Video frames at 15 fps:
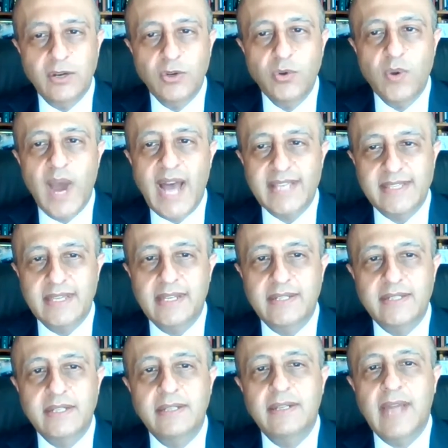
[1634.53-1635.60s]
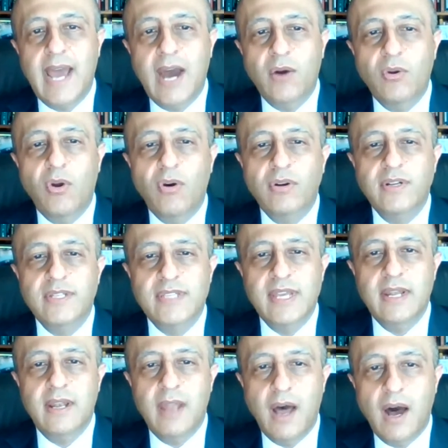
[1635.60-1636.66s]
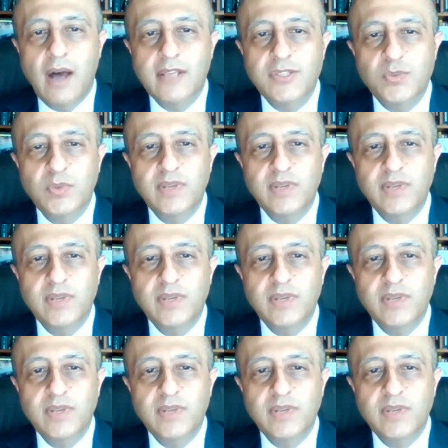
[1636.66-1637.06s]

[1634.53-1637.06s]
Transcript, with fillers: who has it and how long does it last?